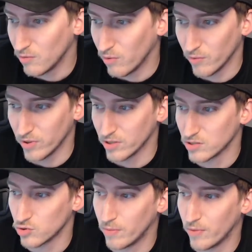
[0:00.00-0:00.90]
with a
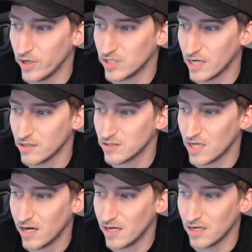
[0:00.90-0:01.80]
storm raging
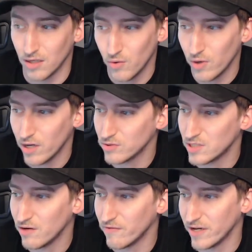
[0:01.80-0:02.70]
outside and no
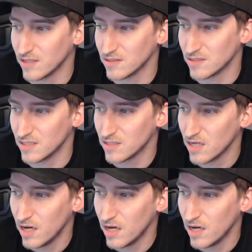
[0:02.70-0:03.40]
hotel vacancies,